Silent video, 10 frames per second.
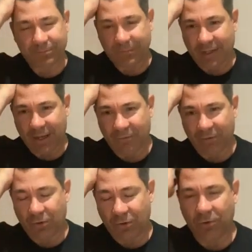I can't
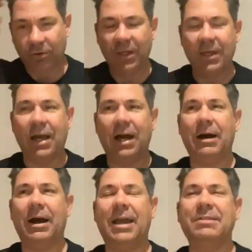recall.
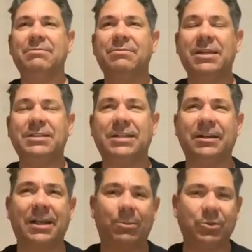And he's done it
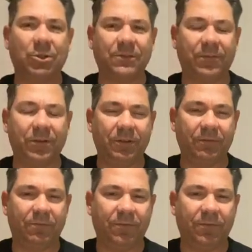a couple of times for